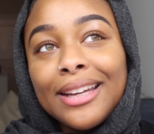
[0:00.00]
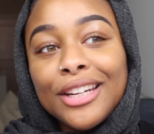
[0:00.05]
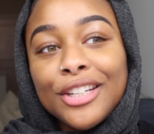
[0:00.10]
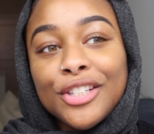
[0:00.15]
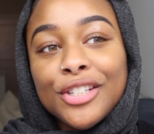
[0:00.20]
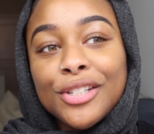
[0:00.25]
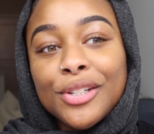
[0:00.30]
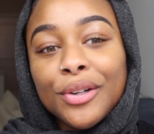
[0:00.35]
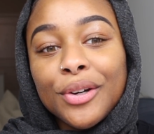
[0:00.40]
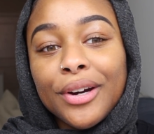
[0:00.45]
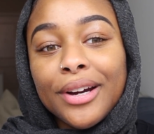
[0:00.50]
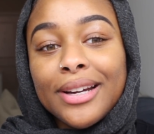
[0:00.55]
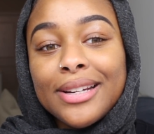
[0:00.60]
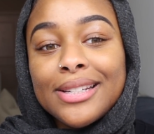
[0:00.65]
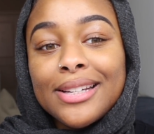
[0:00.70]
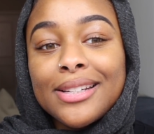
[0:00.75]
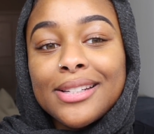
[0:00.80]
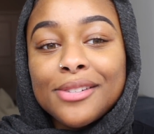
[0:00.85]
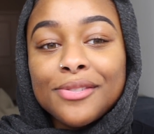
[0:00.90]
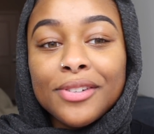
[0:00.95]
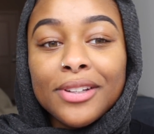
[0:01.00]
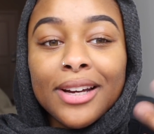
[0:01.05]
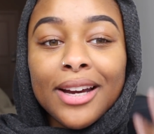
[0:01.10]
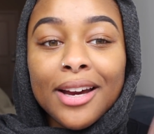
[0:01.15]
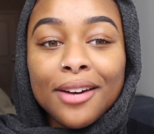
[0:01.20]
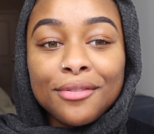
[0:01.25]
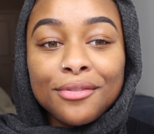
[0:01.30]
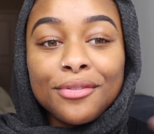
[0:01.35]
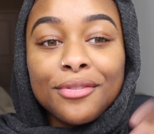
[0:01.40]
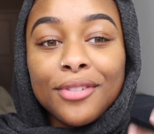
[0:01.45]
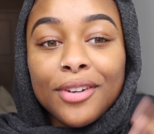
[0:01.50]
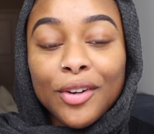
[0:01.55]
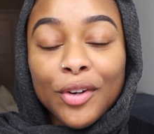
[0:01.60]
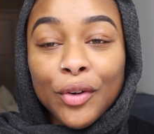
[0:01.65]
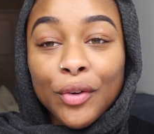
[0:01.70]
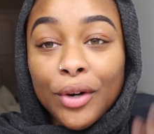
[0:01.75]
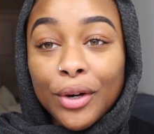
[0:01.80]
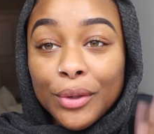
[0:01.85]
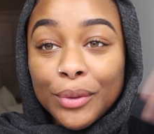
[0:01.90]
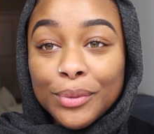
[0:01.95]
and it's just so crazy because I feel like I've
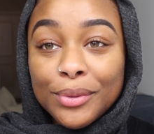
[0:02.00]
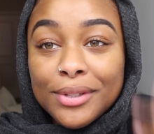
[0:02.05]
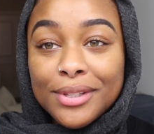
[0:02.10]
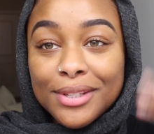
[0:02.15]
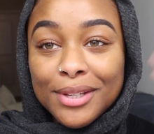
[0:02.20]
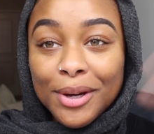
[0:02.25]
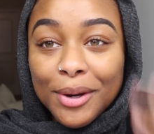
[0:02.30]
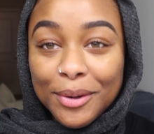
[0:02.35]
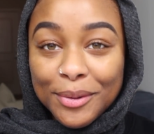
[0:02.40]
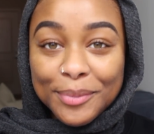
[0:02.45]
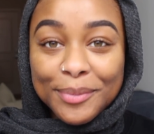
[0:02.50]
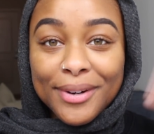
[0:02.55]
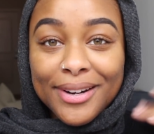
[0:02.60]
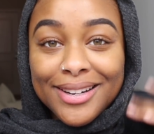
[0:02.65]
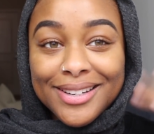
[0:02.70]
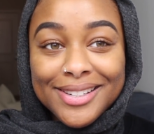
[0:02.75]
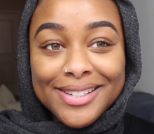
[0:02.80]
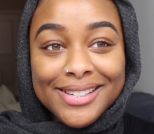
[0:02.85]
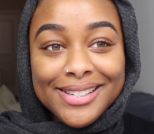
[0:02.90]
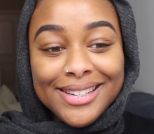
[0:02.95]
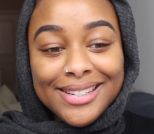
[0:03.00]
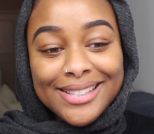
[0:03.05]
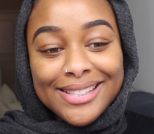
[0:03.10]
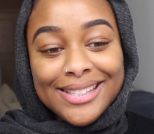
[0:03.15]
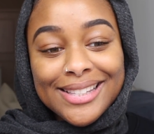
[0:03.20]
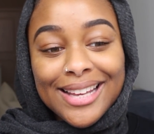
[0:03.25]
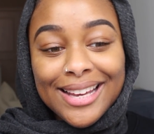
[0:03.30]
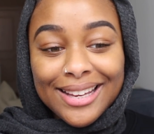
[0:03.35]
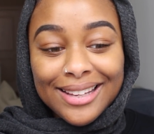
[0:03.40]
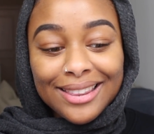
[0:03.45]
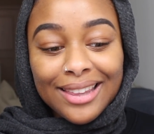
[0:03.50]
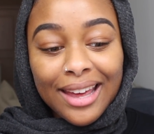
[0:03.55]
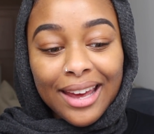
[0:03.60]
grown so much since then.